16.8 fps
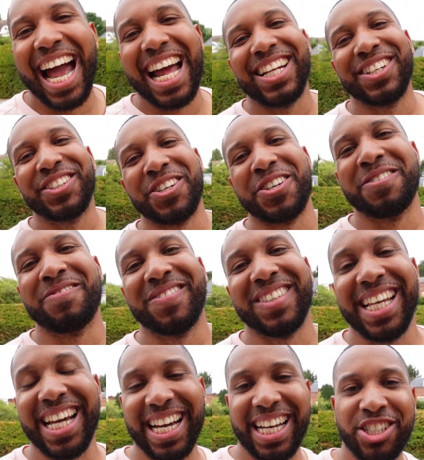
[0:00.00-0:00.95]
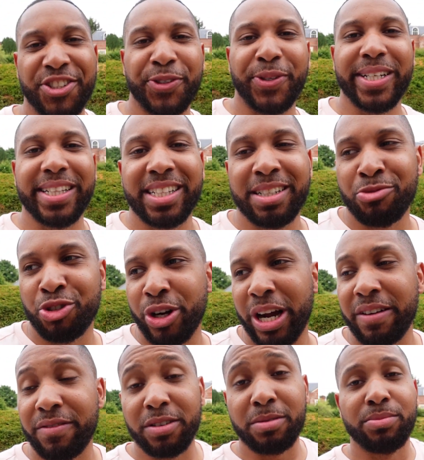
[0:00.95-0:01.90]
and um, yeah, enjoy them,
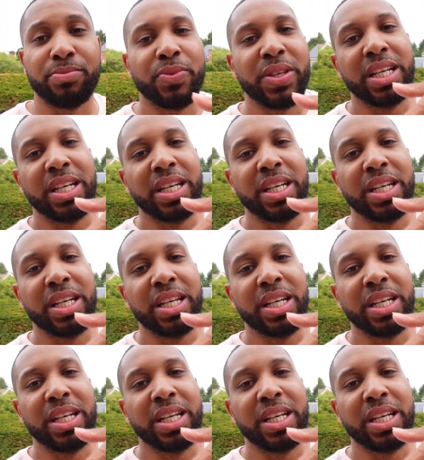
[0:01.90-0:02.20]
drive them,